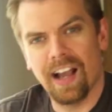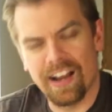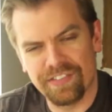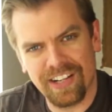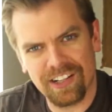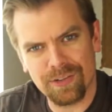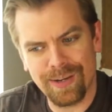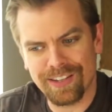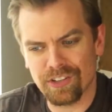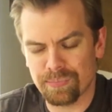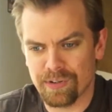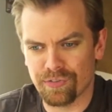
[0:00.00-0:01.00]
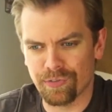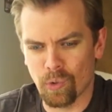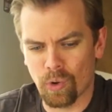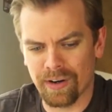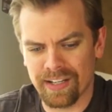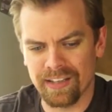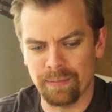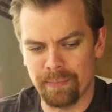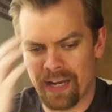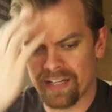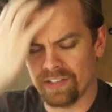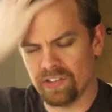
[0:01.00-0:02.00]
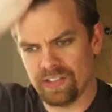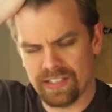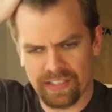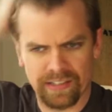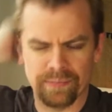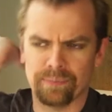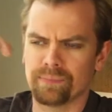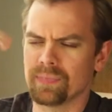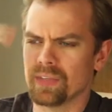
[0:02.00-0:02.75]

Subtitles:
I've talked about this before in the magazine,